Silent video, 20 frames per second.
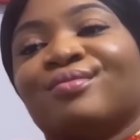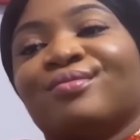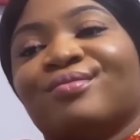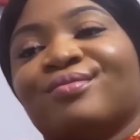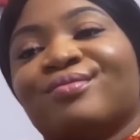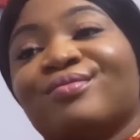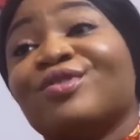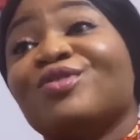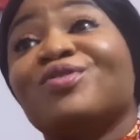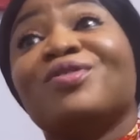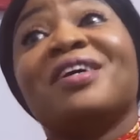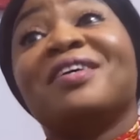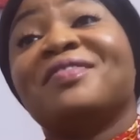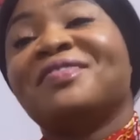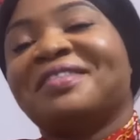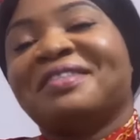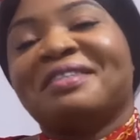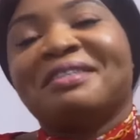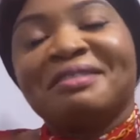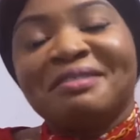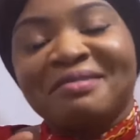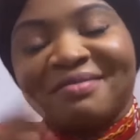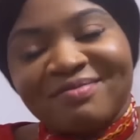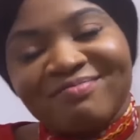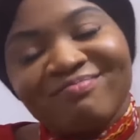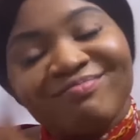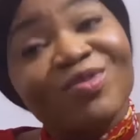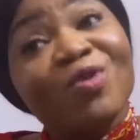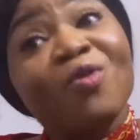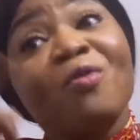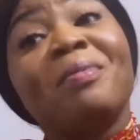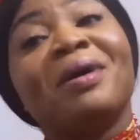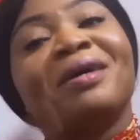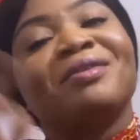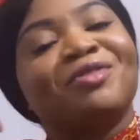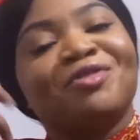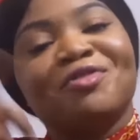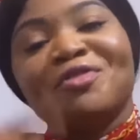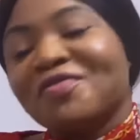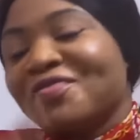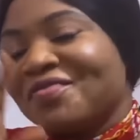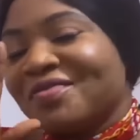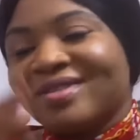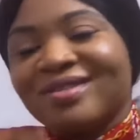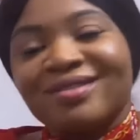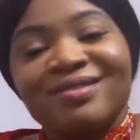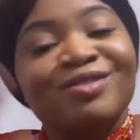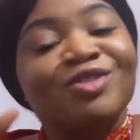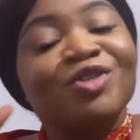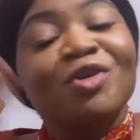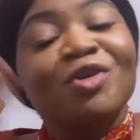You don't have sense. Go back to your office.